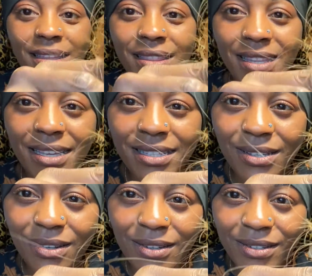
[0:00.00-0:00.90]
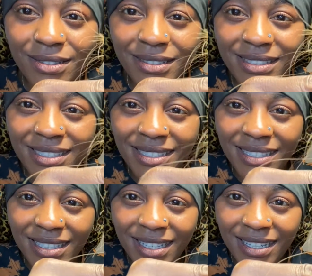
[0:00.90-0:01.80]
These holes.
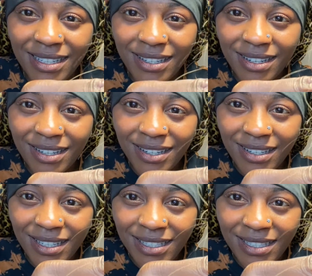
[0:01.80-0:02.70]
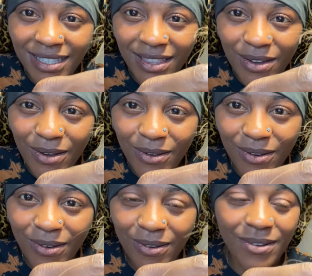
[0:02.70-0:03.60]
You can see the
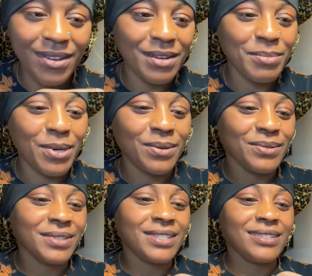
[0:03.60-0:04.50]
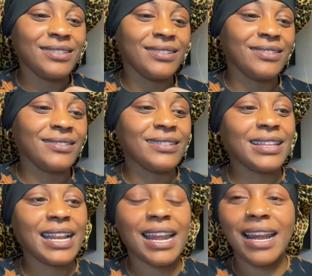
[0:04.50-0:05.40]
hole opposed to
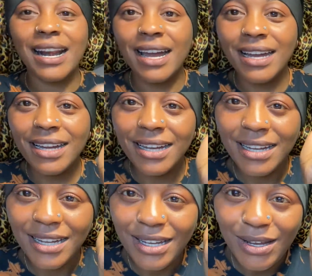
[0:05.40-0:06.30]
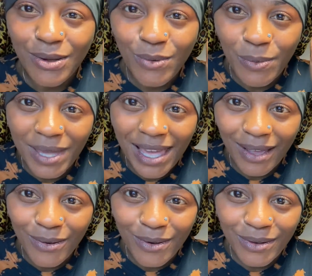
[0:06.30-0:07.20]
what we
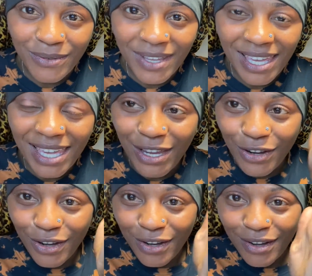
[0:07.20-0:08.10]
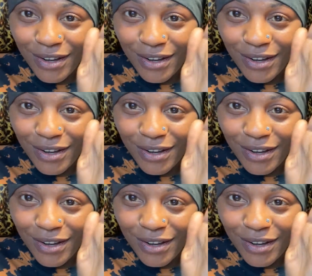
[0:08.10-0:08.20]
got going over here.